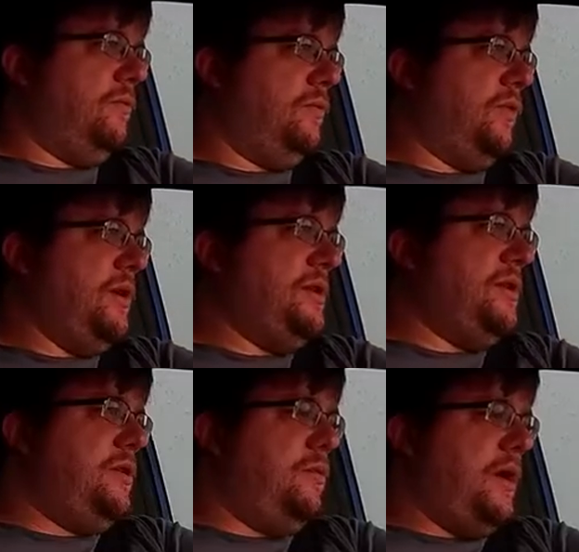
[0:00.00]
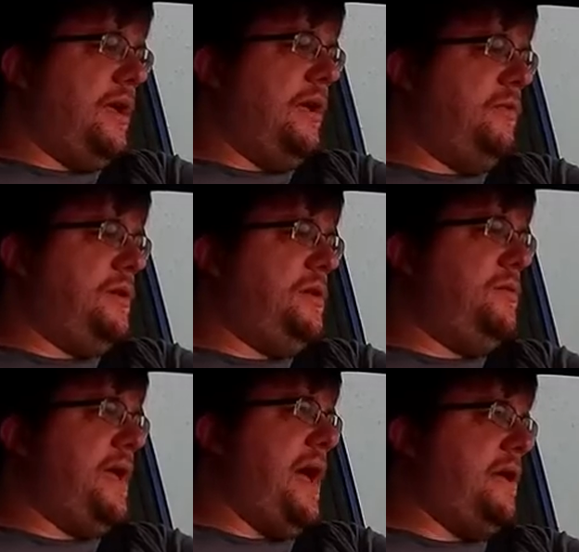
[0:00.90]
the reason you'd want to ever do
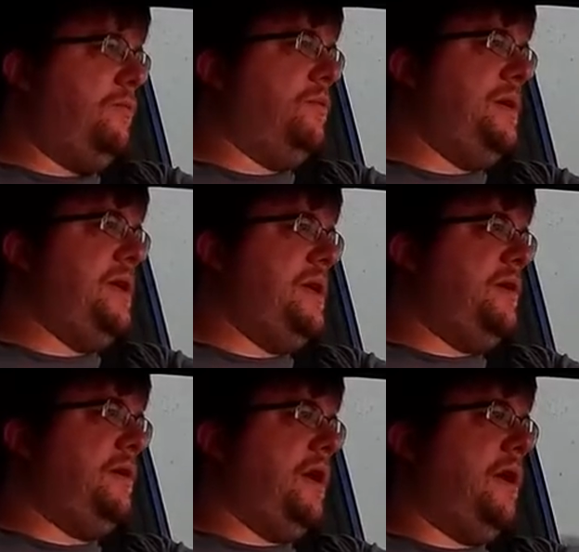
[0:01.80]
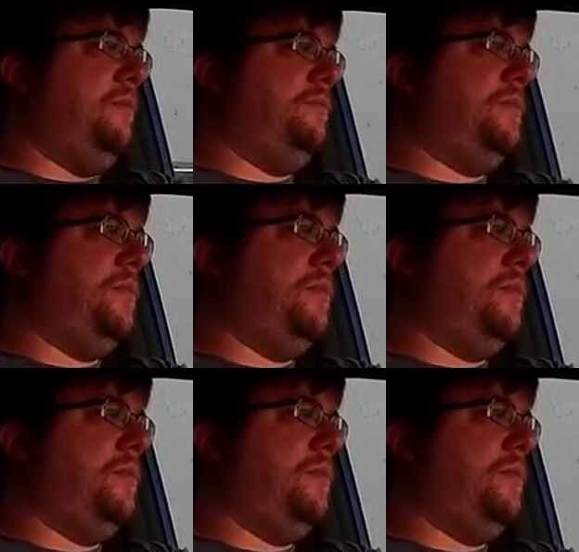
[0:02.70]
that would be, um,